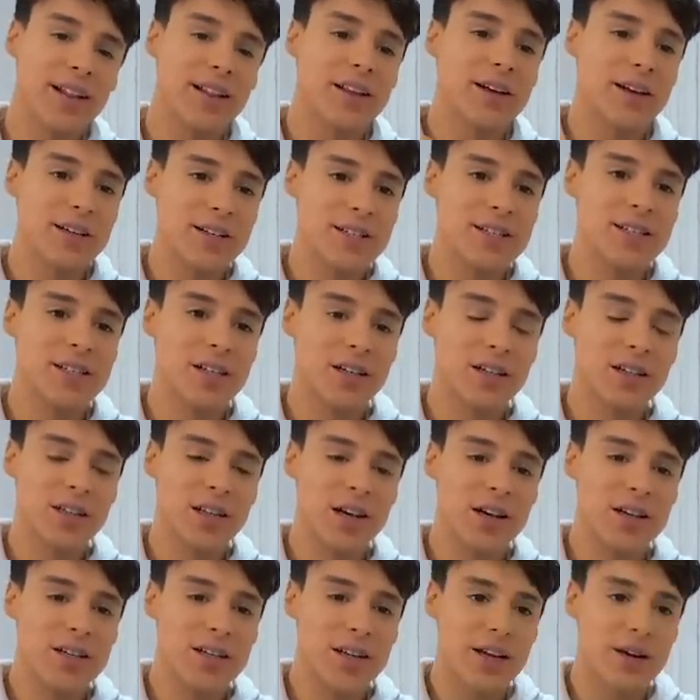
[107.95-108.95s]
Like it still
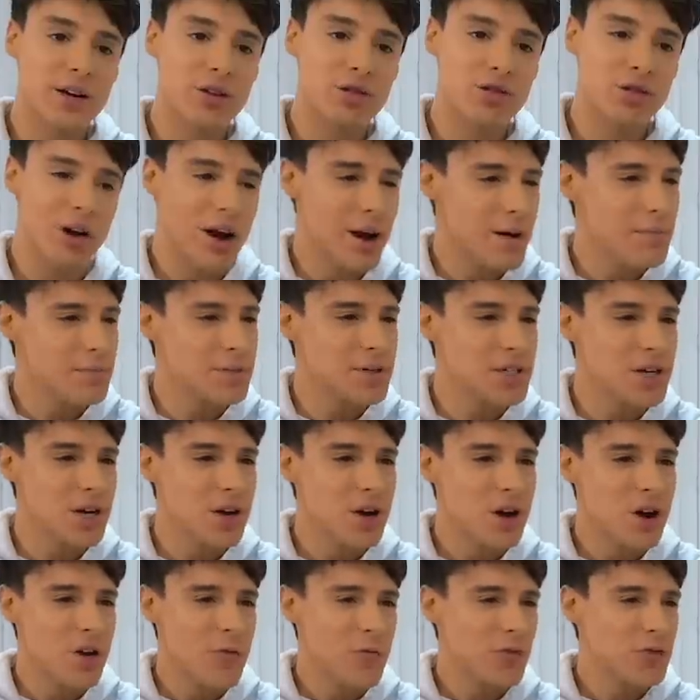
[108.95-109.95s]
tastes like grapes,
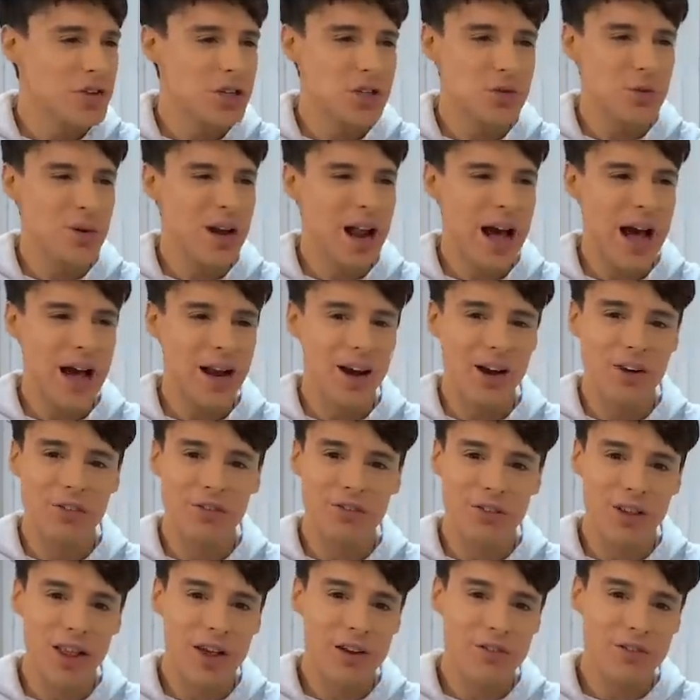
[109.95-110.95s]
just we added
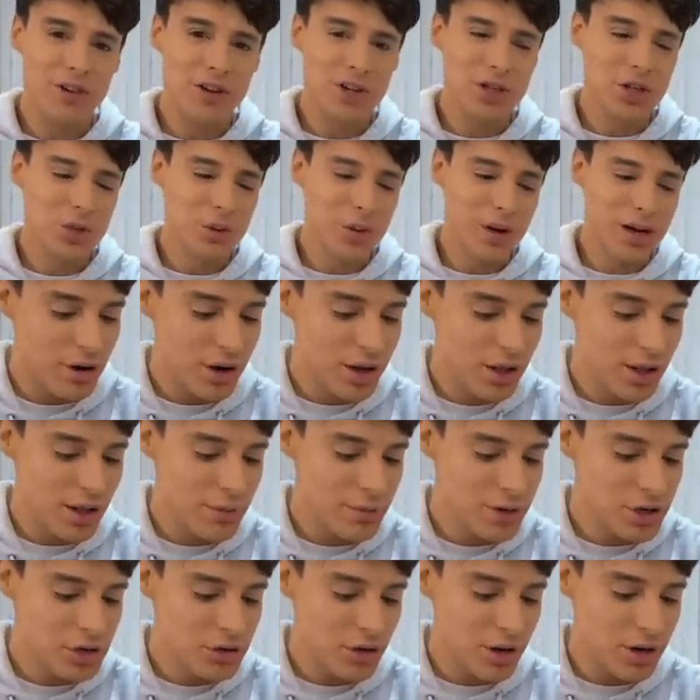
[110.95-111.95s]
flavor to it.
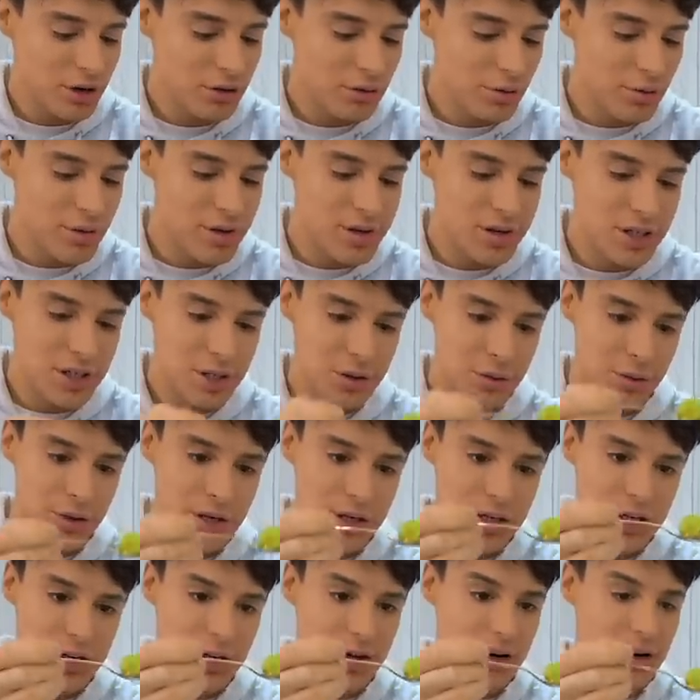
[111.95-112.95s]
Let me try with the
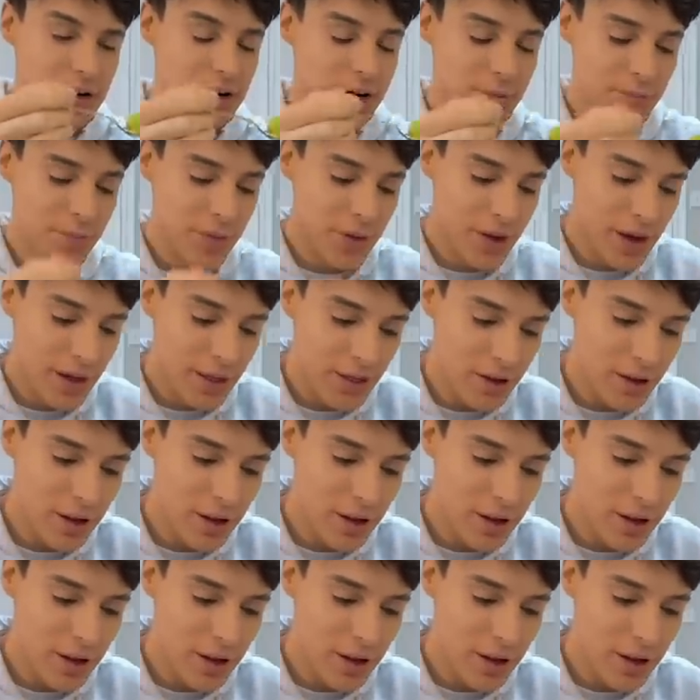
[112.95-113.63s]
sweetener and the